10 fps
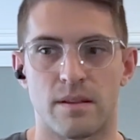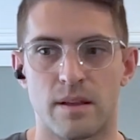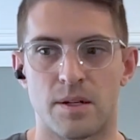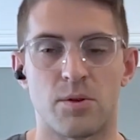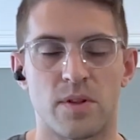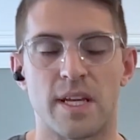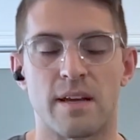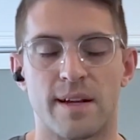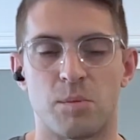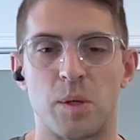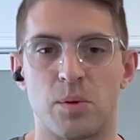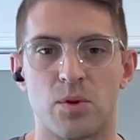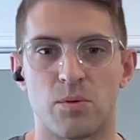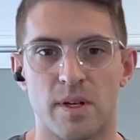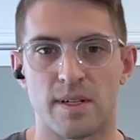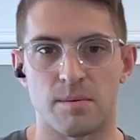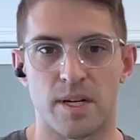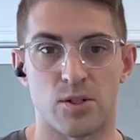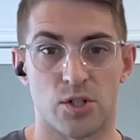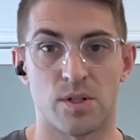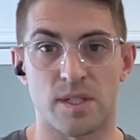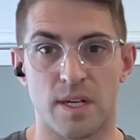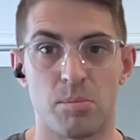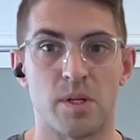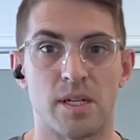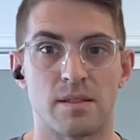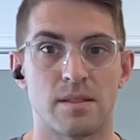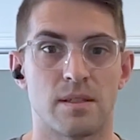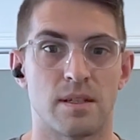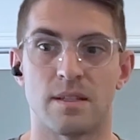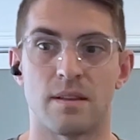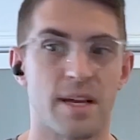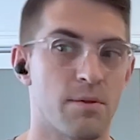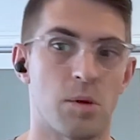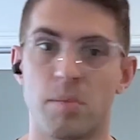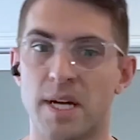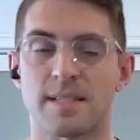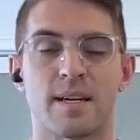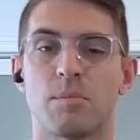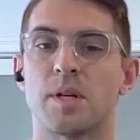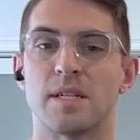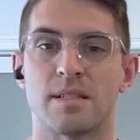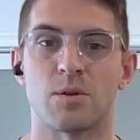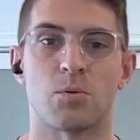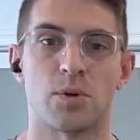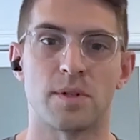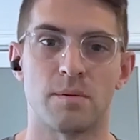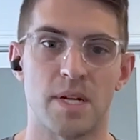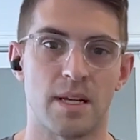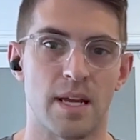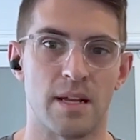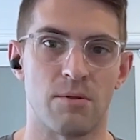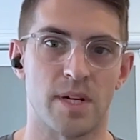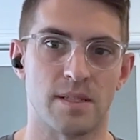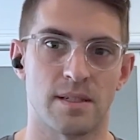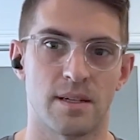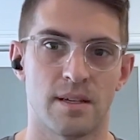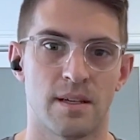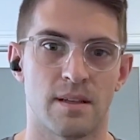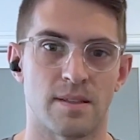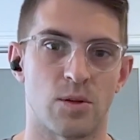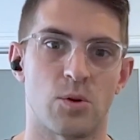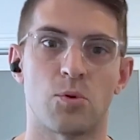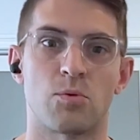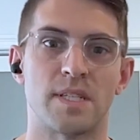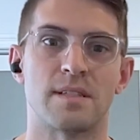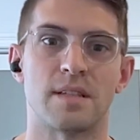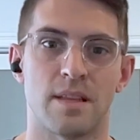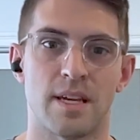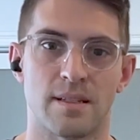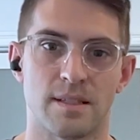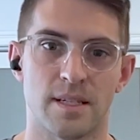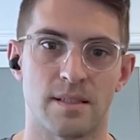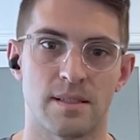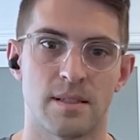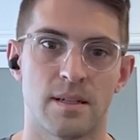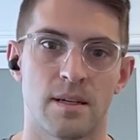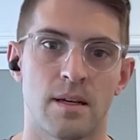another thing a lot of people don't realize about insurance companies is that they are the best companies in the world at mitigating risk. That's the whole reason that they exist.